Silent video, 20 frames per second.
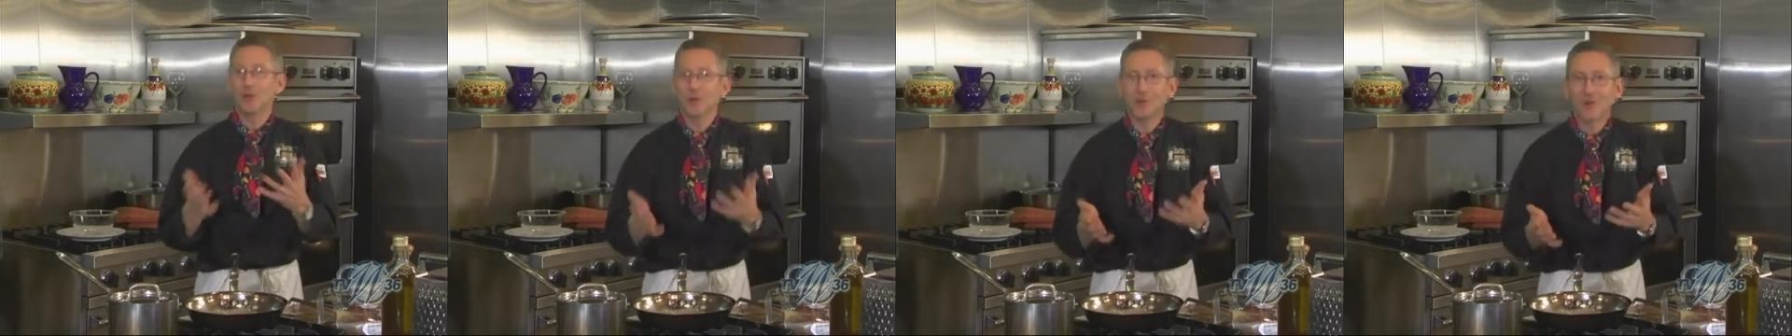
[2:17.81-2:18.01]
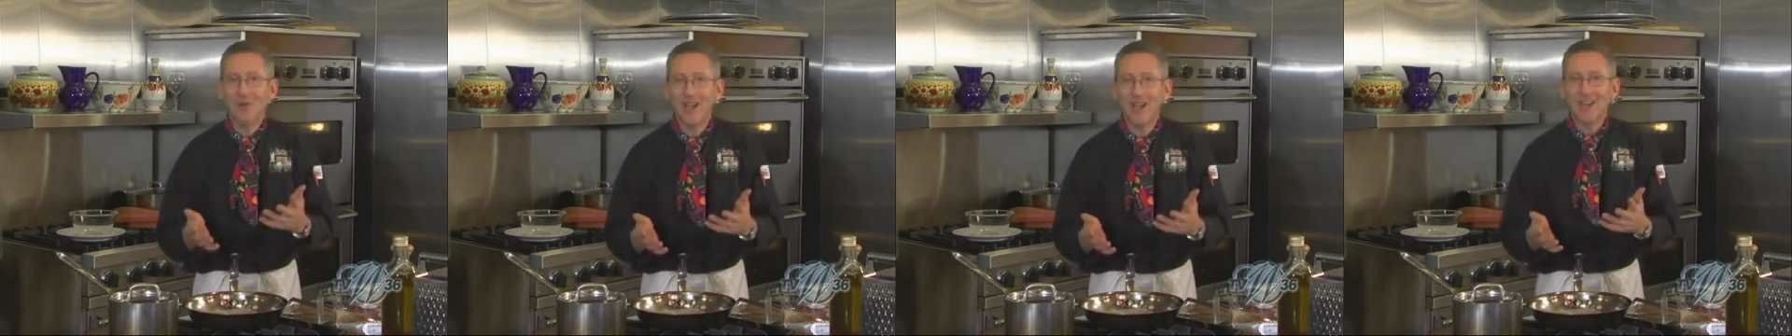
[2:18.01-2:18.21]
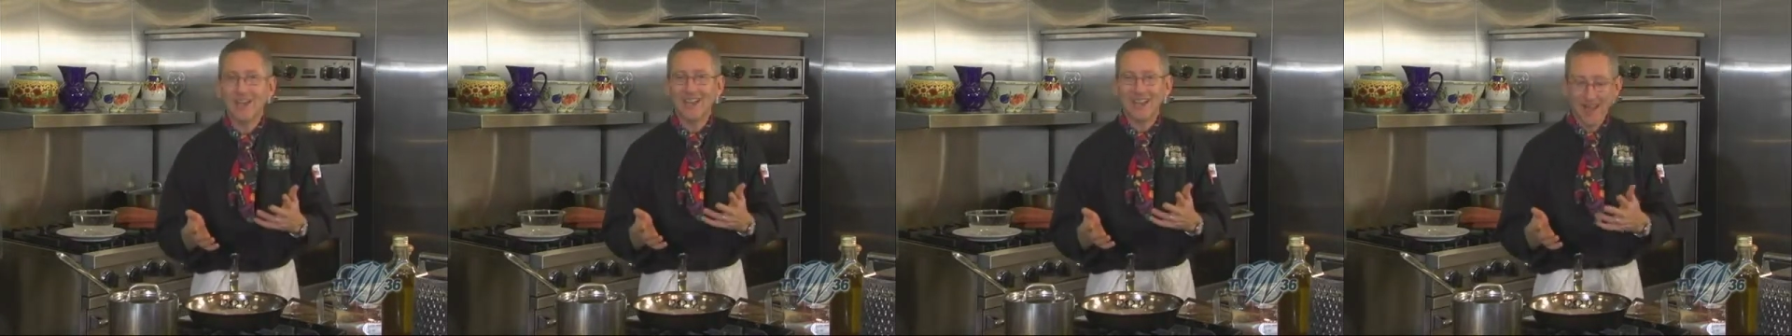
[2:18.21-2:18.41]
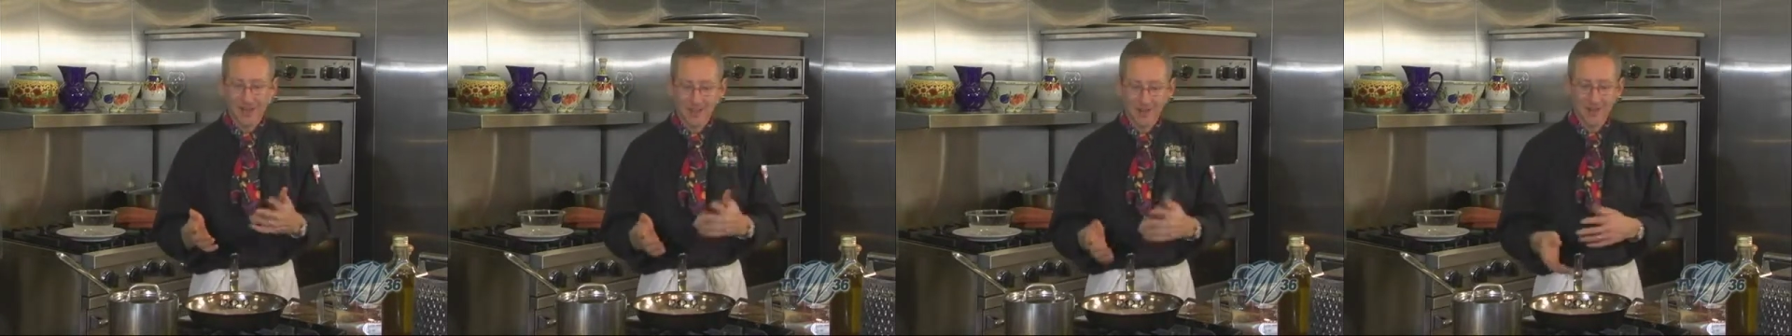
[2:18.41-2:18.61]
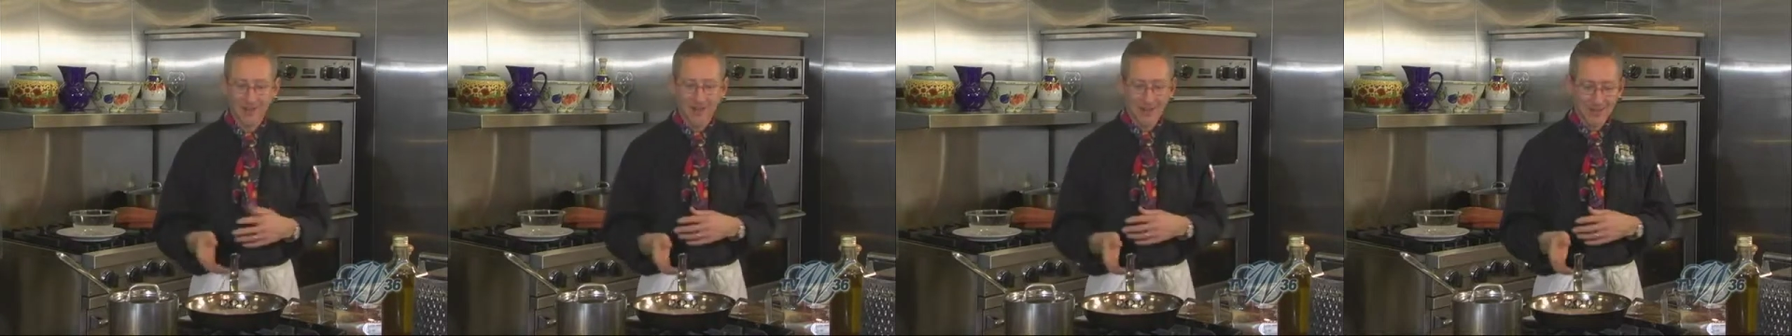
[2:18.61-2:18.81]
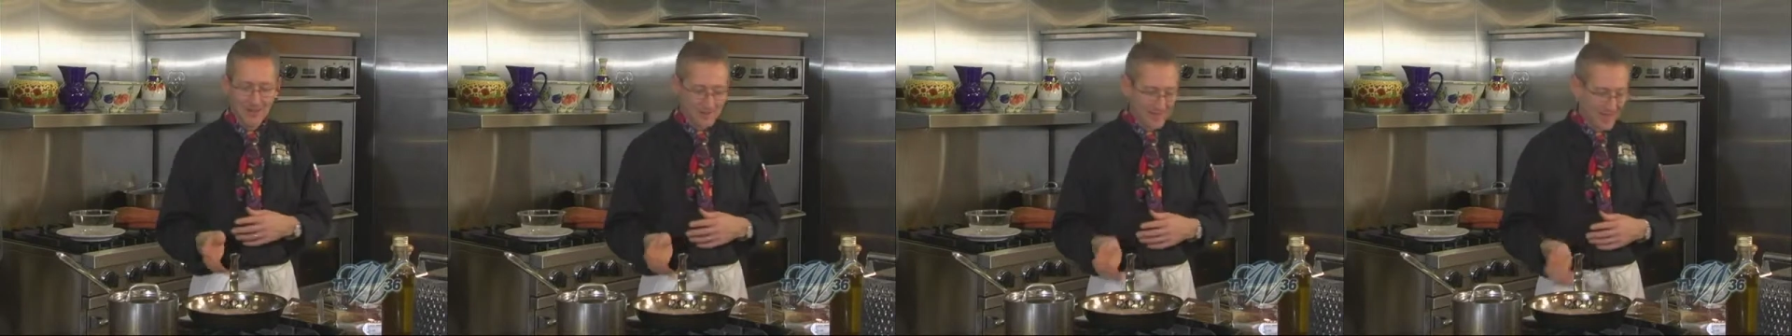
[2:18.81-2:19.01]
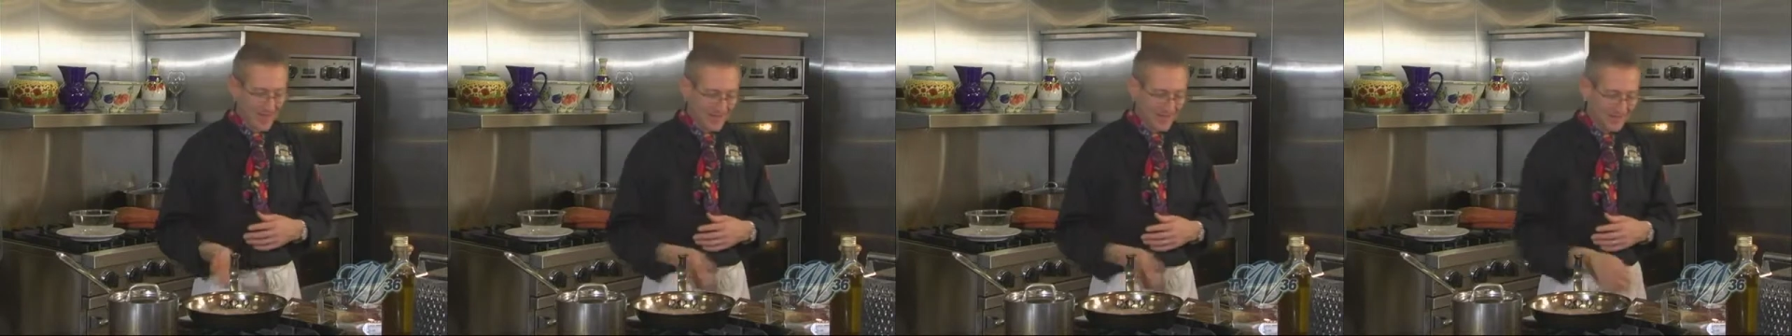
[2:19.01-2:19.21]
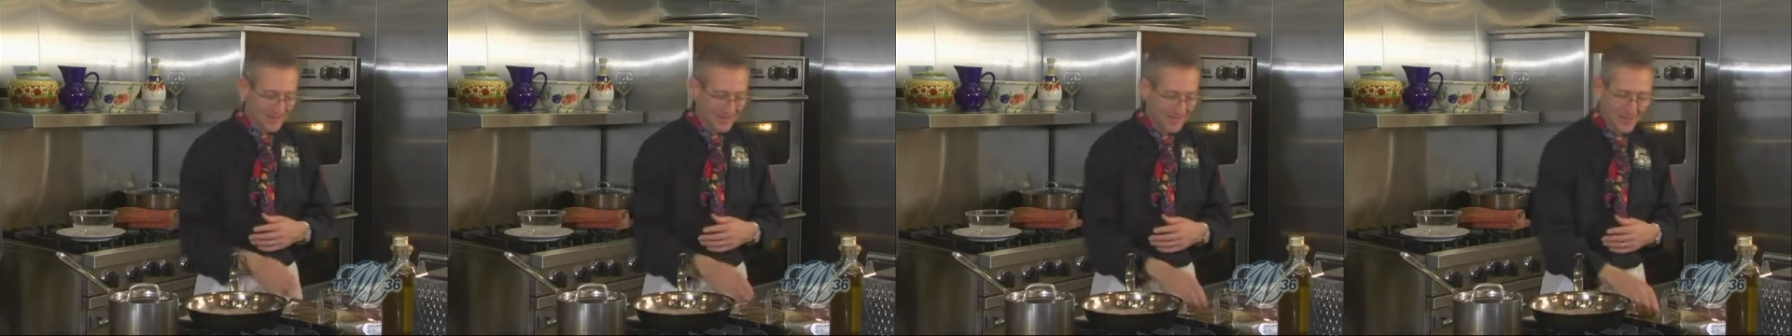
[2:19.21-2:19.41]
and try it out
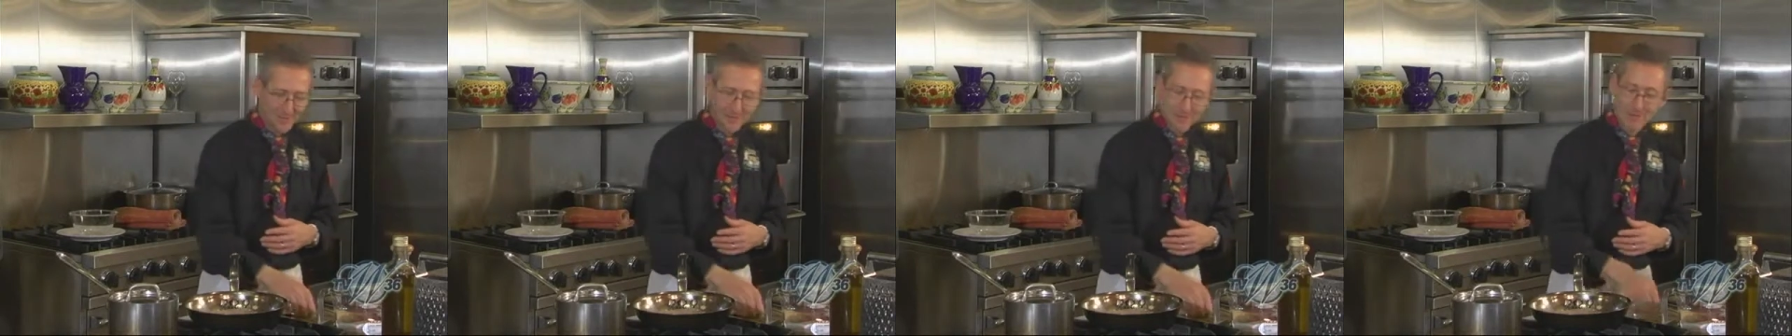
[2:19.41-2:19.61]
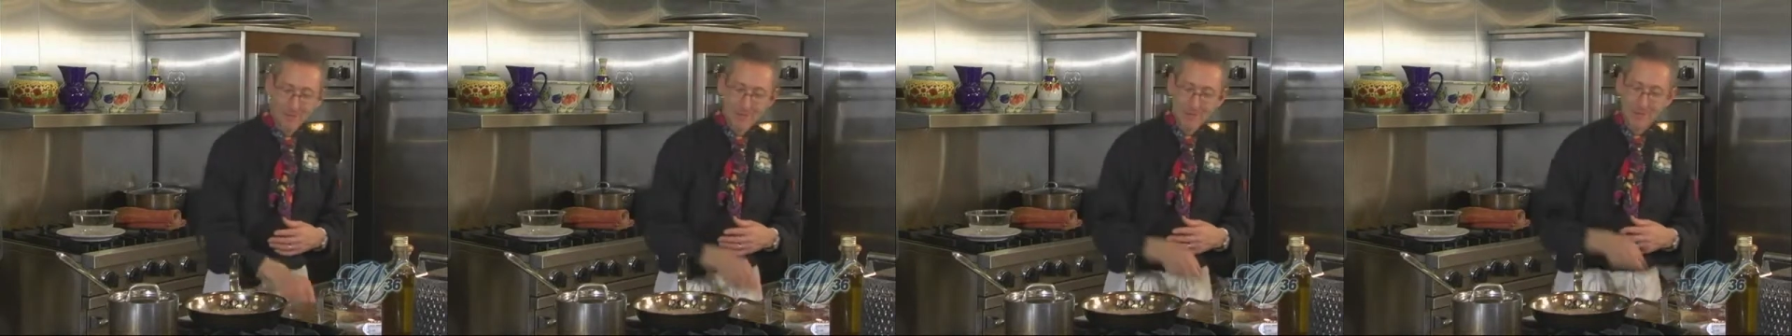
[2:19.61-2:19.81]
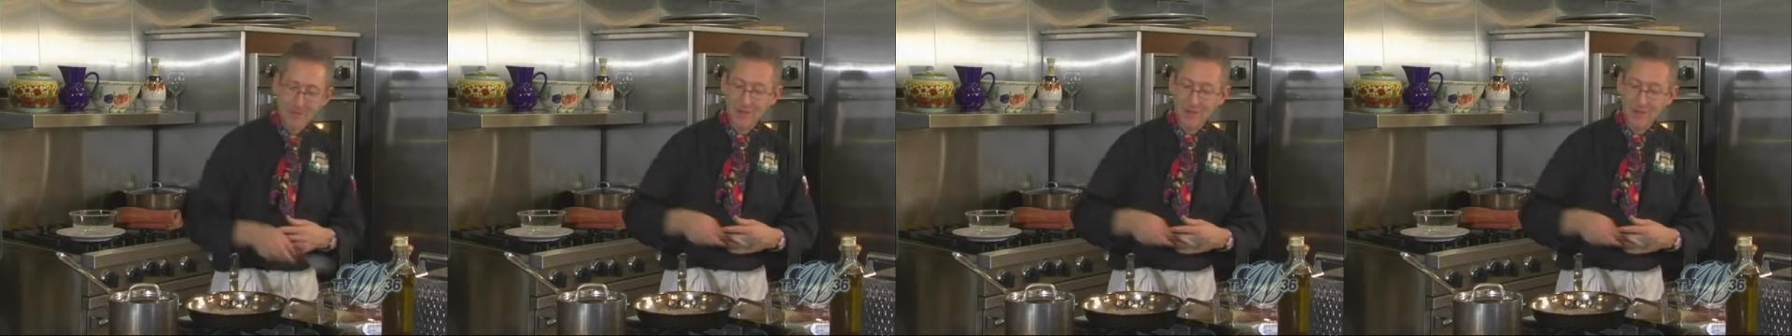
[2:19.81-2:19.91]
that my